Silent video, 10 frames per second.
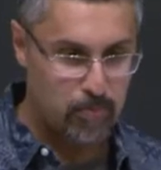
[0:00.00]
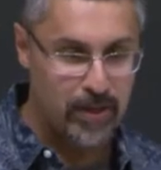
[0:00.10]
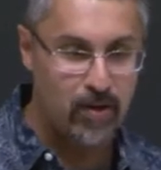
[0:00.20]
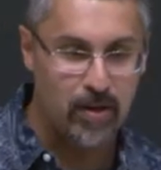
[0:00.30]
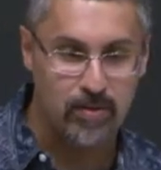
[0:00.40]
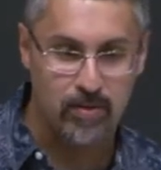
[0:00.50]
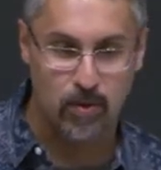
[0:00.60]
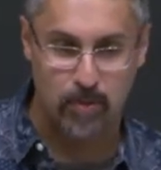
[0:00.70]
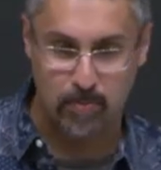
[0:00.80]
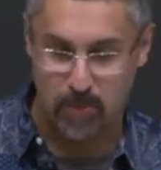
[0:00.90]
playground
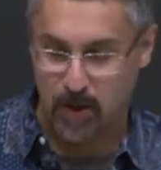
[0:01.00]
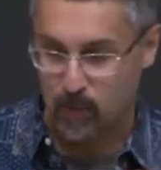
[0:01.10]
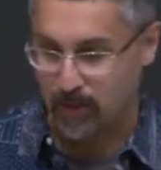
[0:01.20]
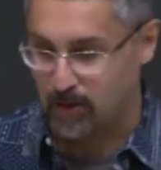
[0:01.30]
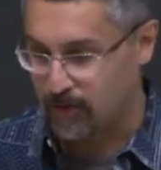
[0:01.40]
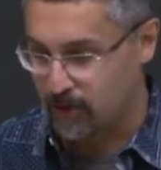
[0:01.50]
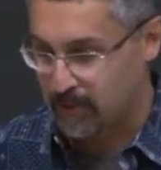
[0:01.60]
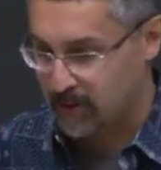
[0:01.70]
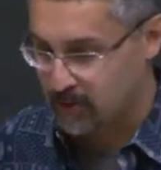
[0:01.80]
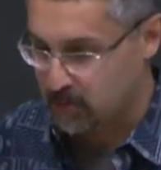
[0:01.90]
or park where you're
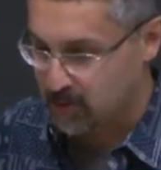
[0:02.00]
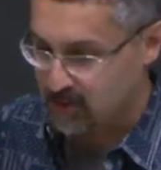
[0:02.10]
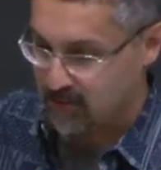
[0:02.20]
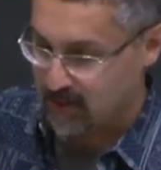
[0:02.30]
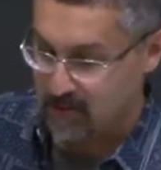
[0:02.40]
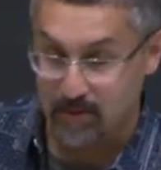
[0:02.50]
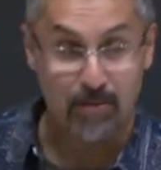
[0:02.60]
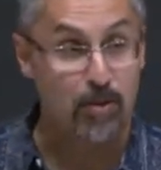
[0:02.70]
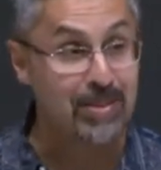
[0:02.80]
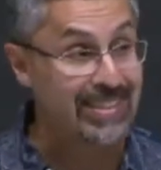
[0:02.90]
filming a sports event,
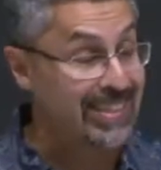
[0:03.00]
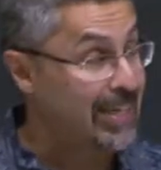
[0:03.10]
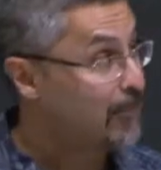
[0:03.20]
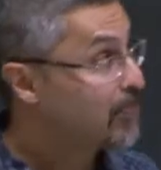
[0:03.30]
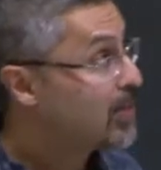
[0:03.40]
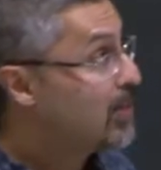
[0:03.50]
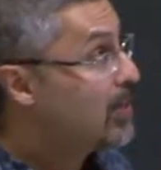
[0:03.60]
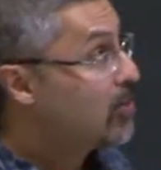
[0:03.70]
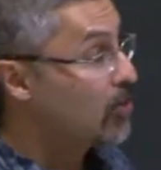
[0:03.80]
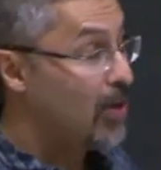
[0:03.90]
never to be seen again.
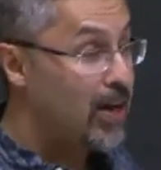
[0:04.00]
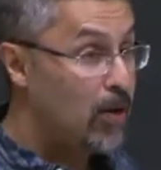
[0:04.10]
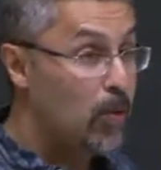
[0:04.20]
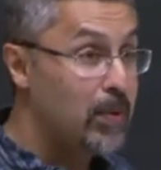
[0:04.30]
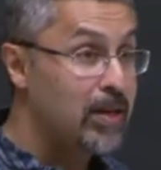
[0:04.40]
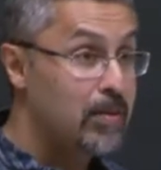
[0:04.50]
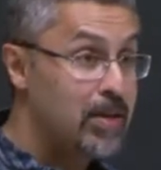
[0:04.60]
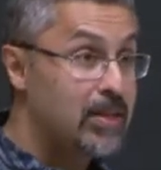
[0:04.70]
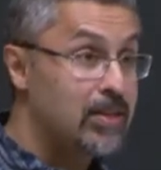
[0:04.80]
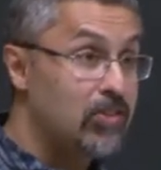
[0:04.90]
So how are we going to
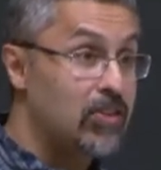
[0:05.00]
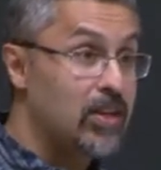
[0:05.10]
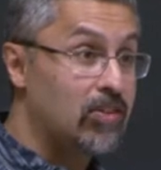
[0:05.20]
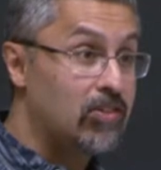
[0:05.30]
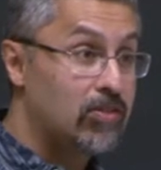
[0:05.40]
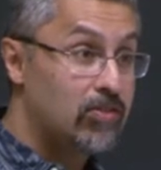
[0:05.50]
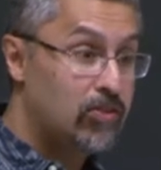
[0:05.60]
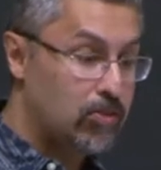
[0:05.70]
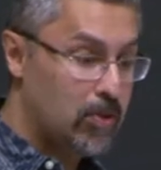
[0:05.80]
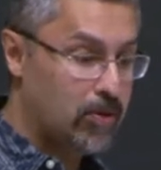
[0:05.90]
make these things
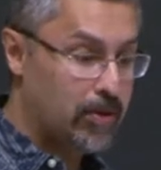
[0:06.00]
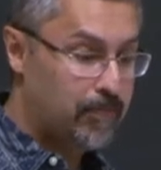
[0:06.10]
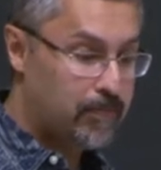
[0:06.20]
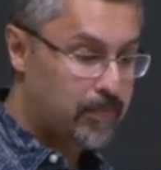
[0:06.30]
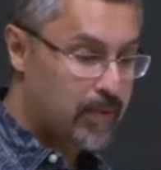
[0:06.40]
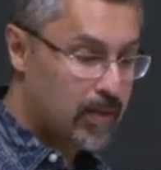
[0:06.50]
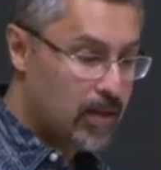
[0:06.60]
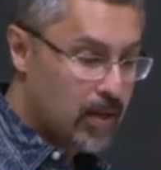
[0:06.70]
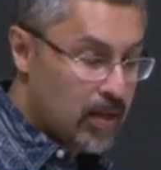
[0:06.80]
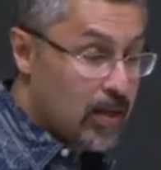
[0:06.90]
smarter?
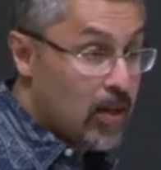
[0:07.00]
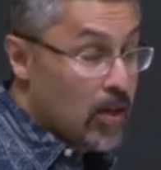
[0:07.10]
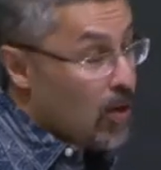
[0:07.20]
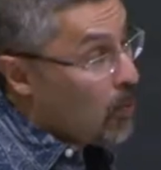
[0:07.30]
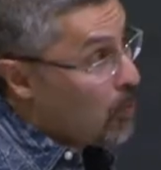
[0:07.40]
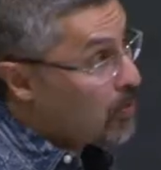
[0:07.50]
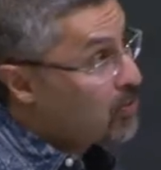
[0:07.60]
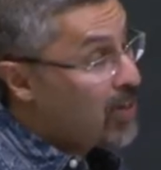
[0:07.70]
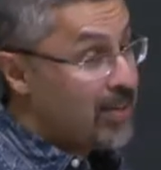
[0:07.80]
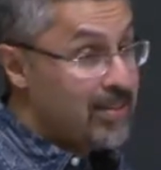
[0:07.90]
Once
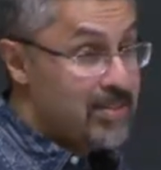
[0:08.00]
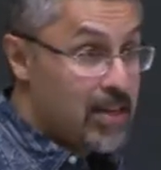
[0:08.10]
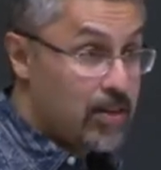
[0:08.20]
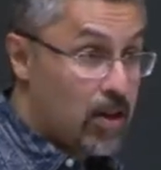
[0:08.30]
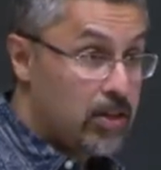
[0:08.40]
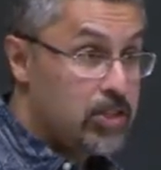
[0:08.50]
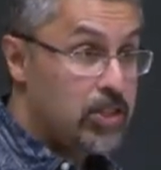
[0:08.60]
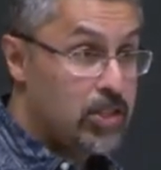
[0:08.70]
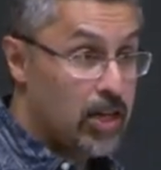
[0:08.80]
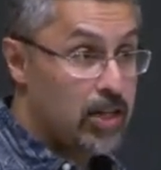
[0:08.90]
again, technology
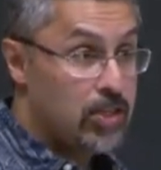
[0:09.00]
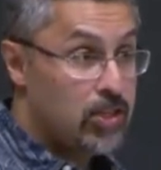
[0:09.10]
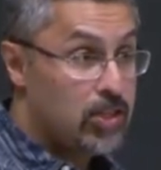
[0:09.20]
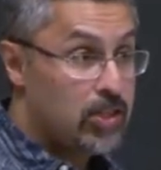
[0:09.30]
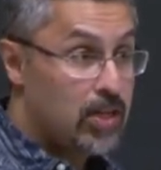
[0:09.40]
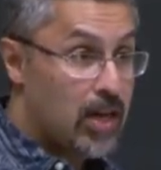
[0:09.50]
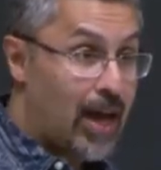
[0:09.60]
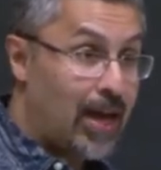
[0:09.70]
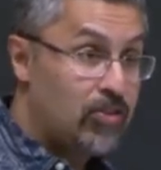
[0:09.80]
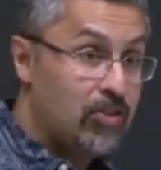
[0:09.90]
change
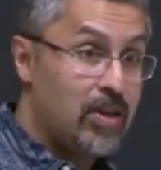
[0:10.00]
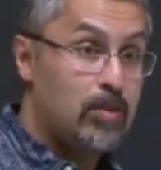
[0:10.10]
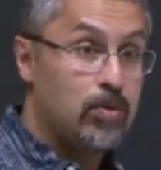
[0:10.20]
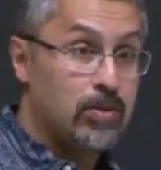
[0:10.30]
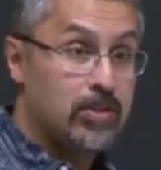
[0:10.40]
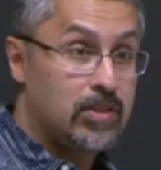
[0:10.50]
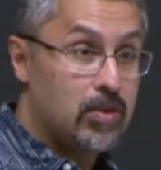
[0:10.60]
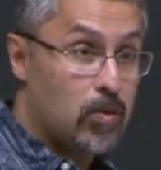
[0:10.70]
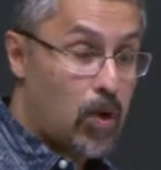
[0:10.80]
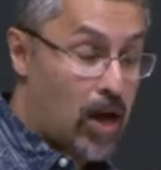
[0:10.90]
has enabled
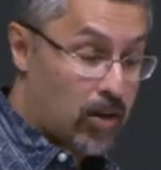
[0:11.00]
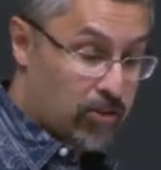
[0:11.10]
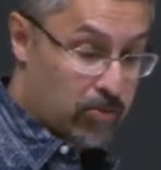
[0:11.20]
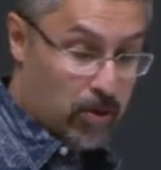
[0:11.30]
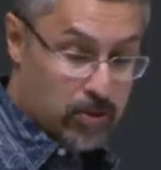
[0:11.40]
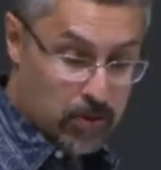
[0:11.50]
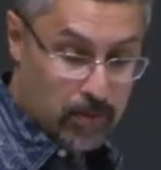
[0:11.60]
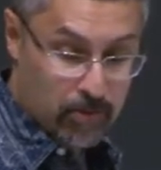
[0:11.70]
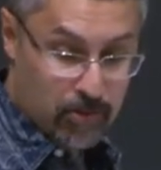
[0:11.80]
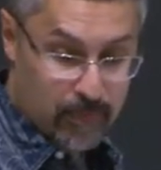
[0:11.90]
uh, smart
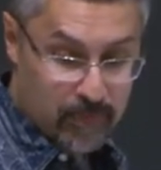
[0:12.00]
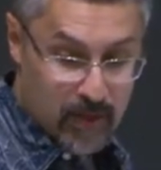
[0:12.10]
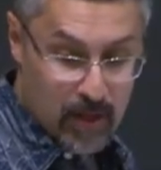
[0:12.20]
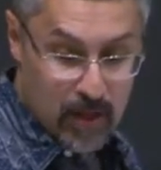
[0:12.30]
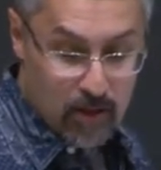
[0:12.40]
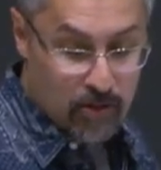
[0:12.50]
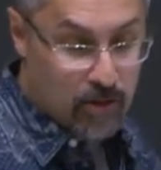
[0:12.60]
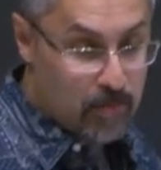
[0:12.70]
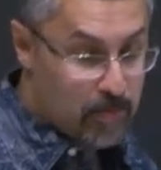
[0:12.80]
drones. So the